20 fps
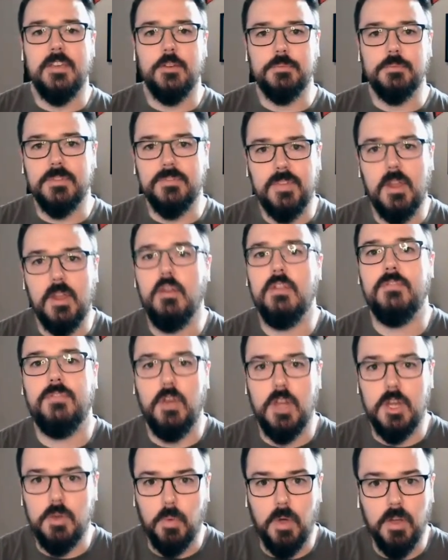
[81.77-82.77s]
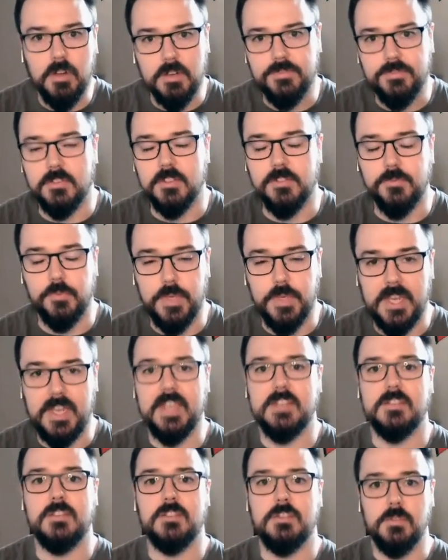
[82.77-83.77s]
It would be very, very wonderful if we
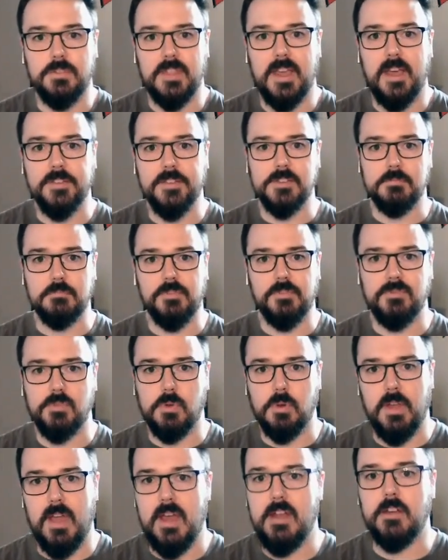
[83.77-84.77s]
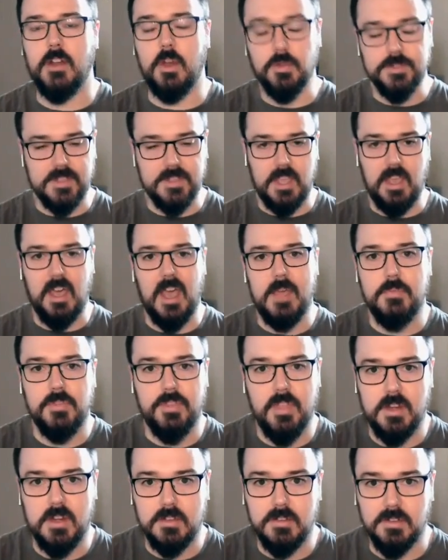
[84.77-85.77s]
could get to 2000 before, I don't know, say a
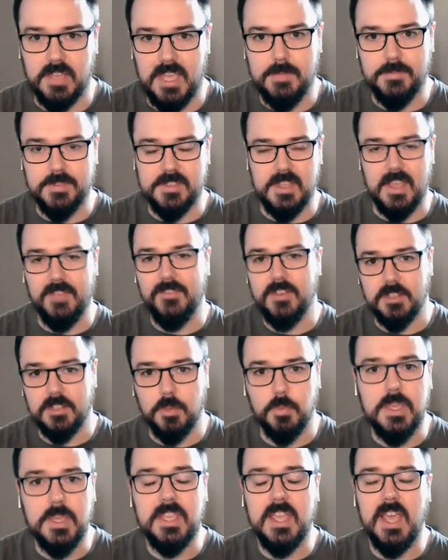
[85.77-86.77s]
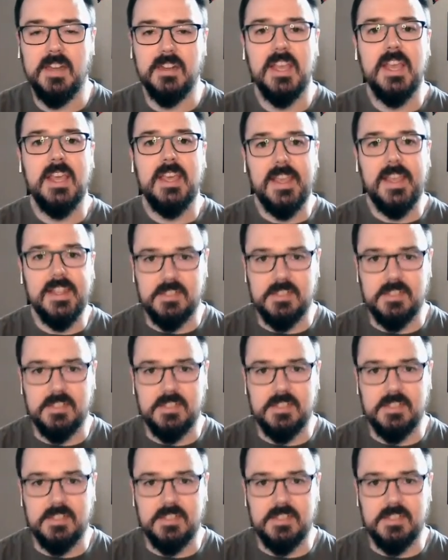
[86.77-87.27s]
hypothetical game 7 on the weekend.